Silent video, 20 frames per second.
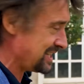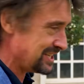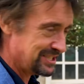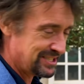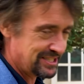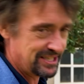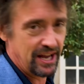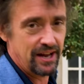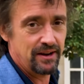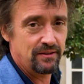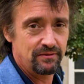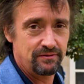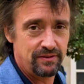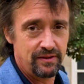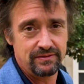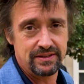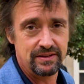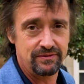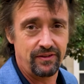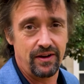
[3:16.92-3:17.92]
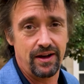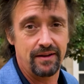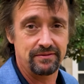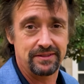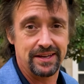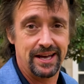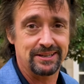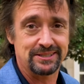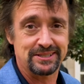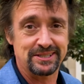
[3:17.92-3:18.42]
has done
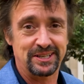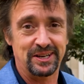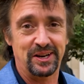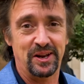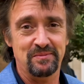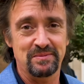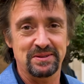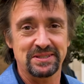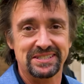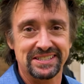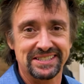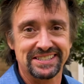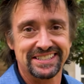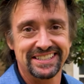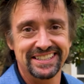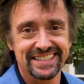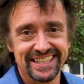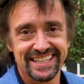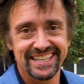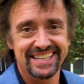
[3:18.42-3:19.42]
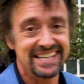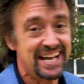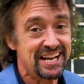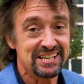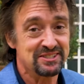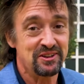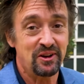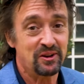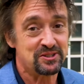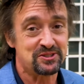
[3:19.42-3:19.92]
55,000 kilometers. That
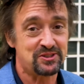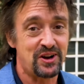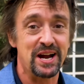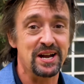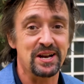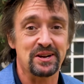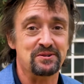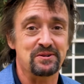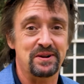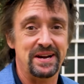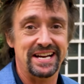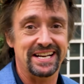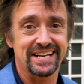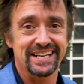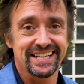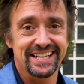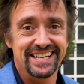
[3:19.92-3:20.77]
is not a trailer queen.